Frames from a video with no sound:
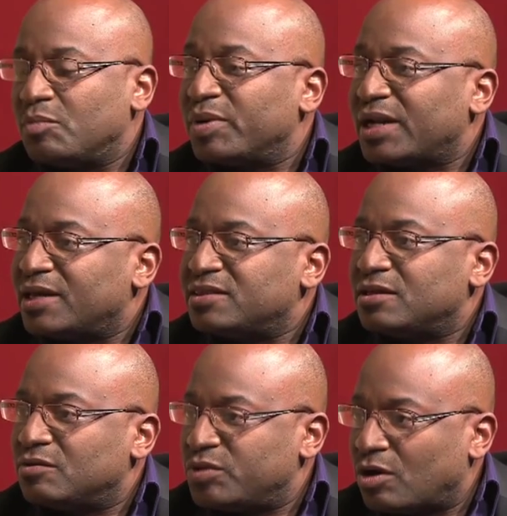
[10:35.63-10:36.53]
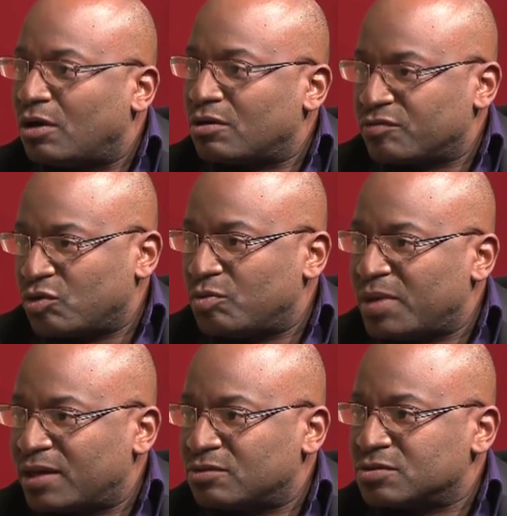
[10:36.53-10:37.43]
But I think we all are role
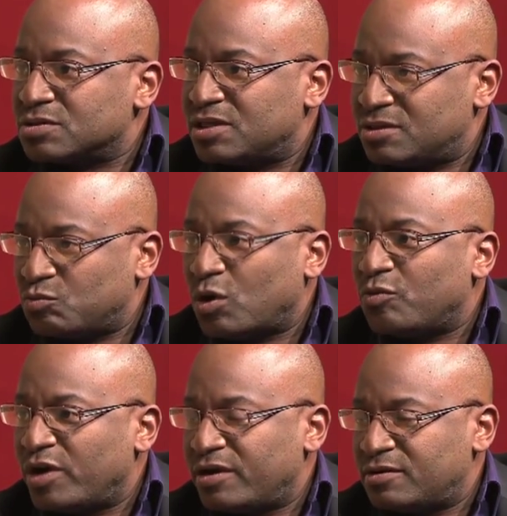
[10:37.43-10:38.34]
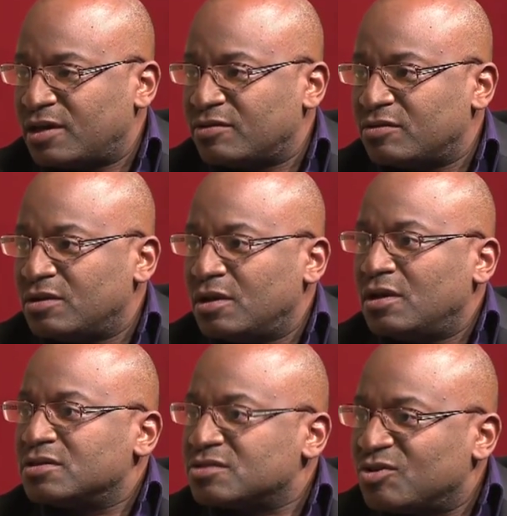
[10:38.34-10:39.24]
models in one way or another.
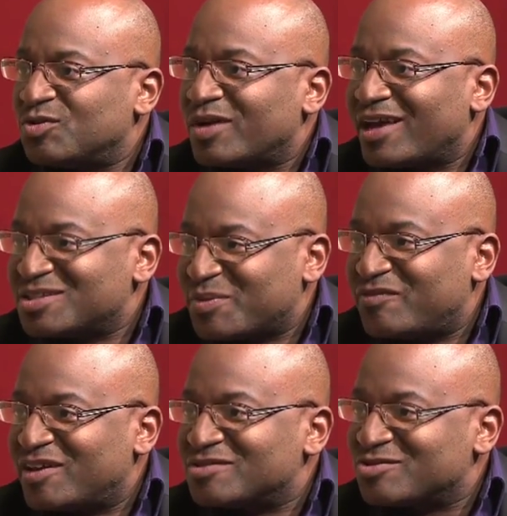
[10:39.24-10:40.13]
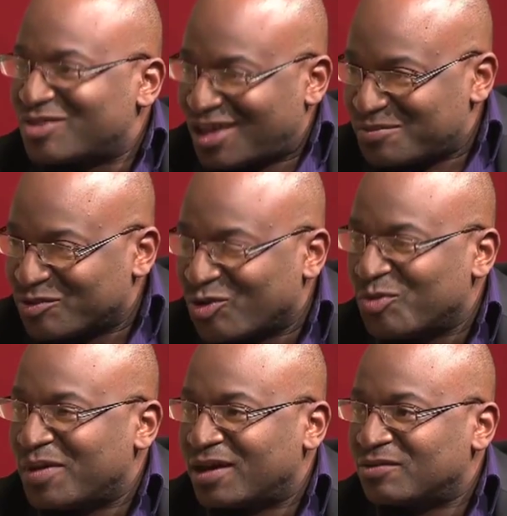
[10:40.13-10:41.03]
So as a professor, I'm a role
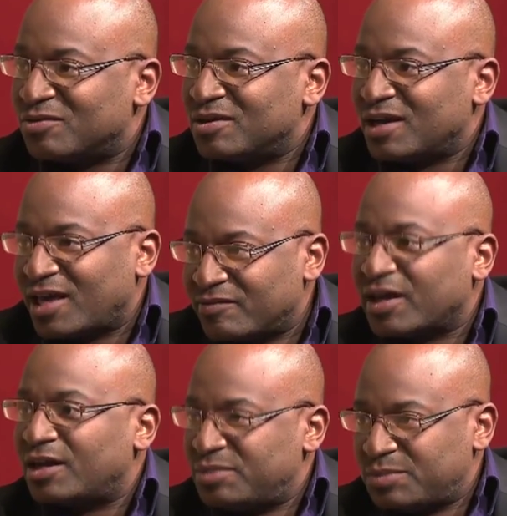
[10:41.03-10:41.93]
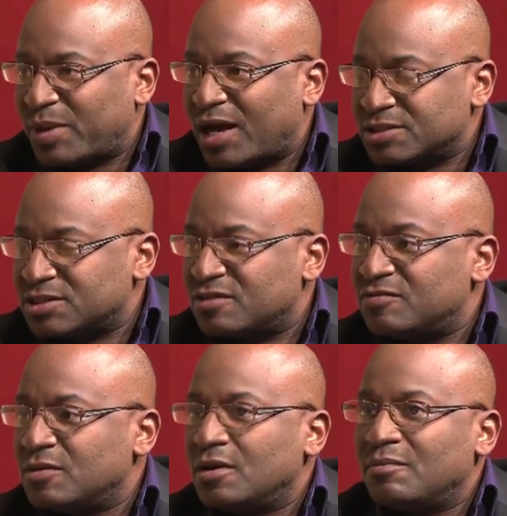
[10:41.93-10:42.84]
model. I've got to be positive,
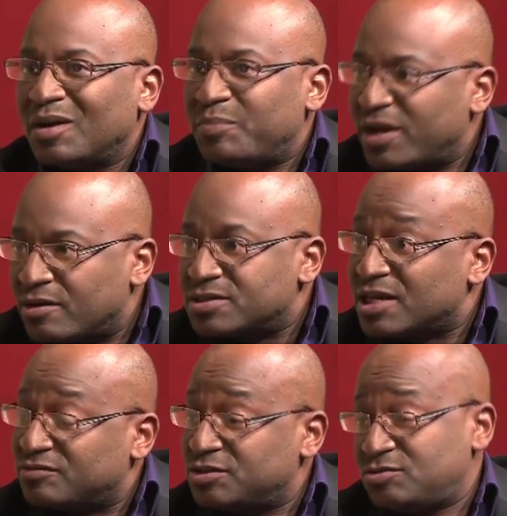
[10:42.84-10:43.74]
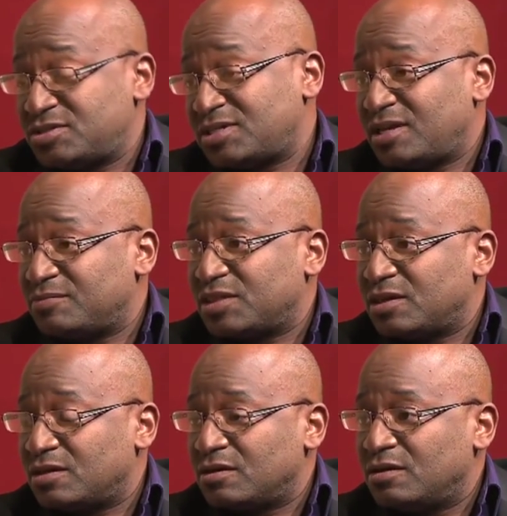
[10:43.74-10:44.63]
but parents have to do the same
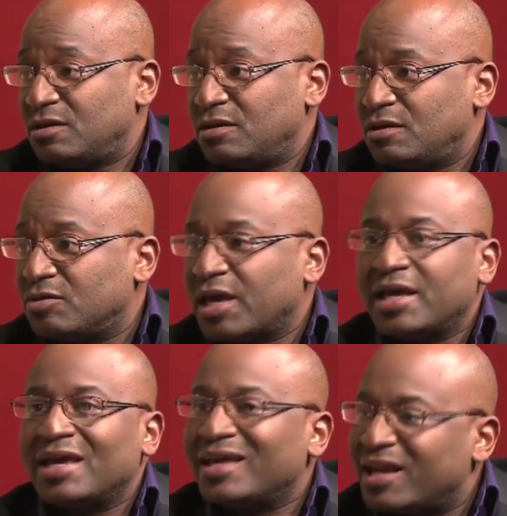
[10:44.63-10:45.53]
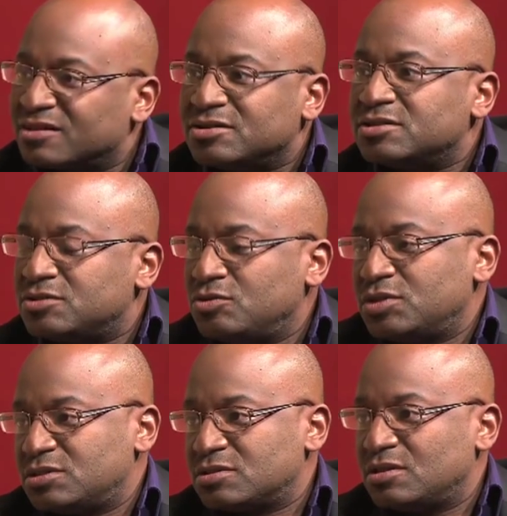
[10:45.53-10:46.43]
thing, okay? And actually
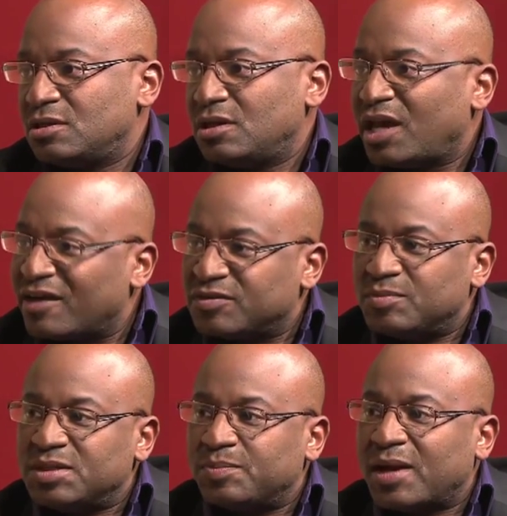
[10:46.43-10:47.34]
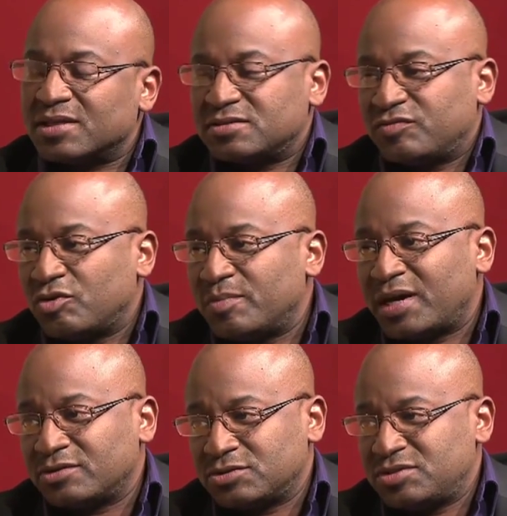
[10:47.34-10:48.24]
students have to be positive role
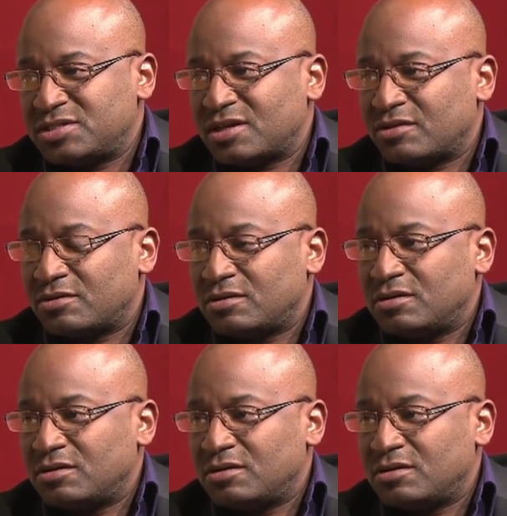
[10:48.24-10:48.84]
models to each other.